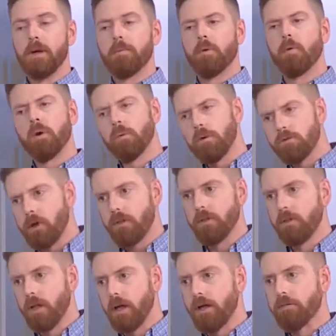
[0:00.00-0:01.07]
But where do we draw the
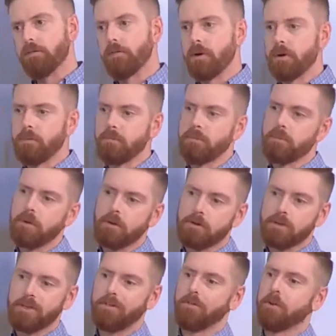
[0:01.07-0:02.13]
line from,
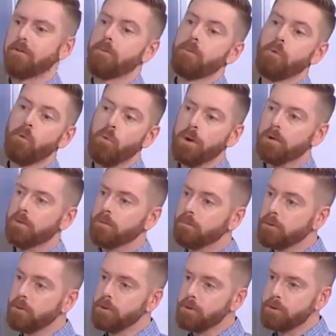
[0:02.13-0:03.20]
suffering from the winter
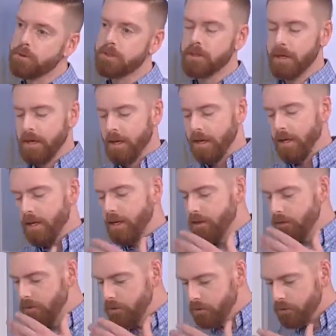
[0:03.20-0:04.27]
blues
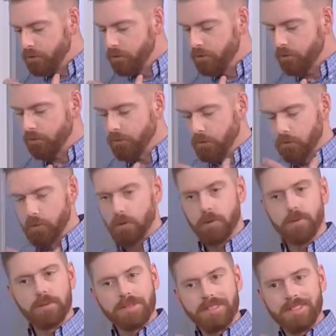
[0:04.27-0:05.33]
into
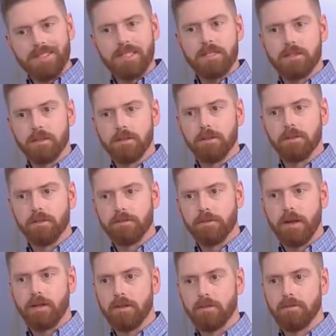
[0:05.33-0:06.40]
full-blown seasonal
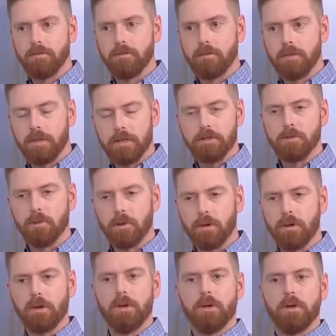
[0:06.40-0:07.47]
affective disorder?
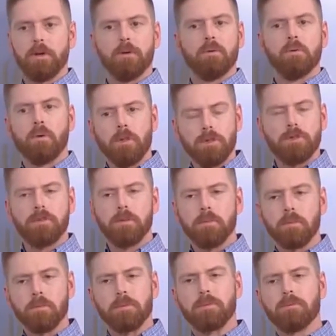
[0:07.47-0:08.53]
What are the
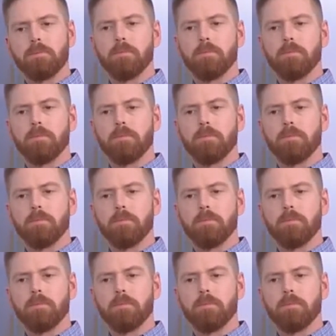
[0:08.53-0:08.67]
symptoms?